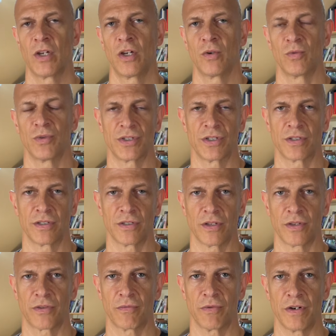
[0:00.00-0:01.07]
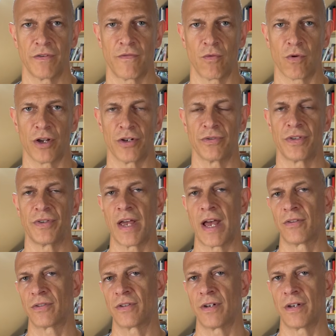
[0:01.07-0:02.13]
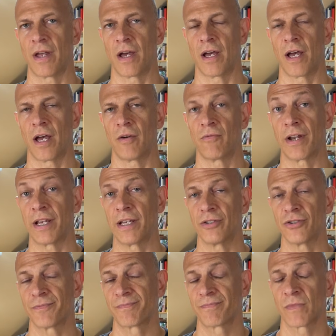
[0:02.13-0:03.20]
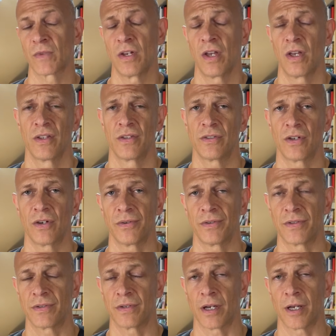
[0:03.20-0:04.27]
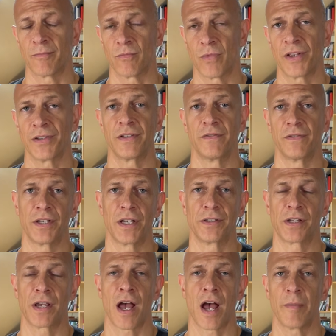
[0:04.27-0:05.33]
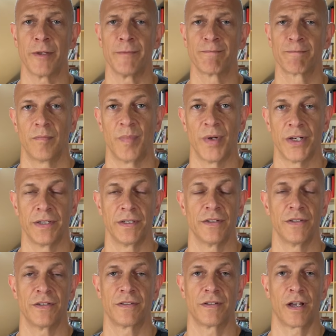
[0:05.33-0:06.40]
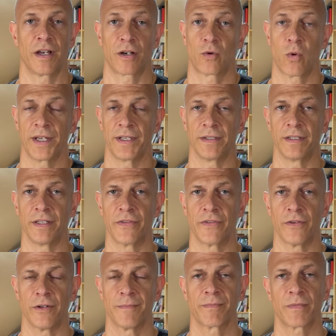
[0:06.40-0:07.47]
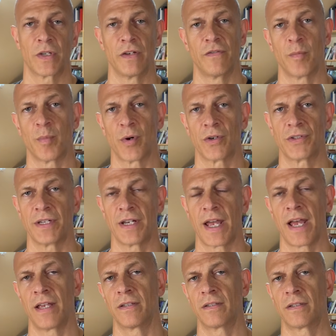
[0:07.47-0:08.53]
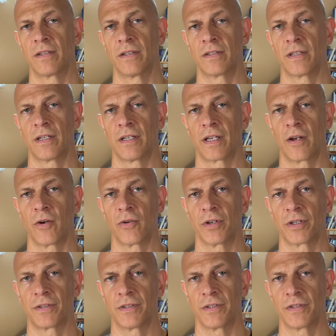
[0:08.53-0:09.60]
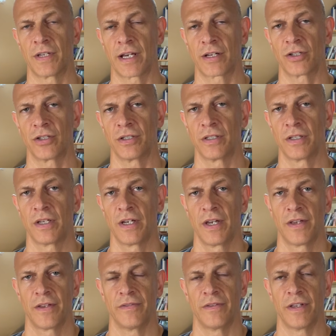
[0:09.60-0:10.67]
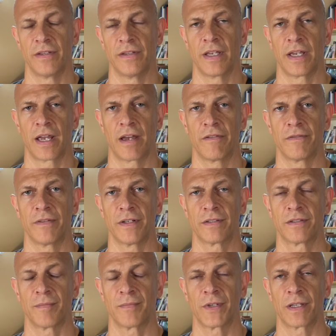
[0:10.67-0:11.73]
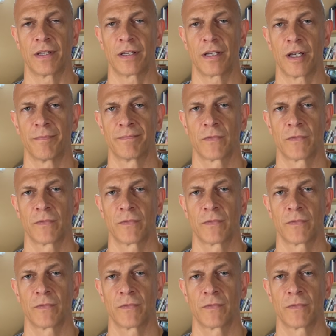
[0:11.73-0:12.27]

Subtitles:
which is in the 300,000 to 400,000 range. So it's relatively uncommon, but it is quite lethal. If a person has ascending aortic dissection, then they have something like a